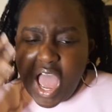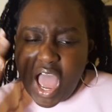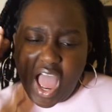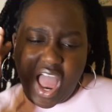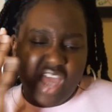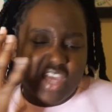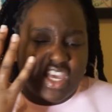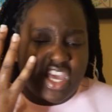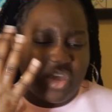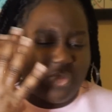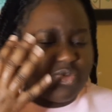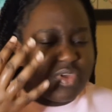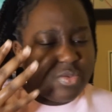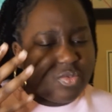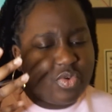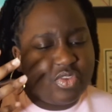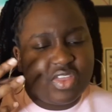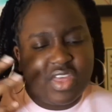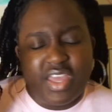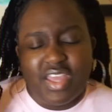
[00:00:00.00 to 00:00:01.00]
I can't be
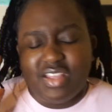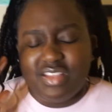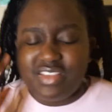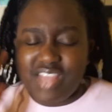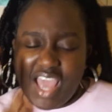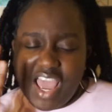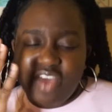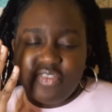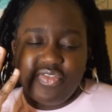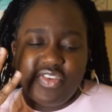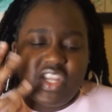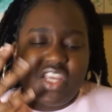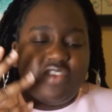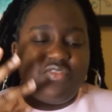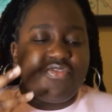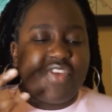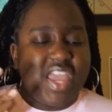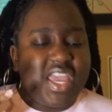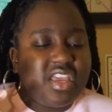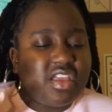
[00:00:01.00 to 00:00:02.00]
with Daphne
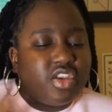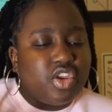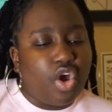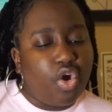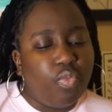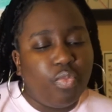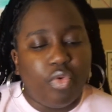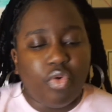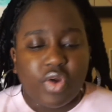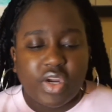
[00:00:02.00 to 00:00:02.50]
fake no more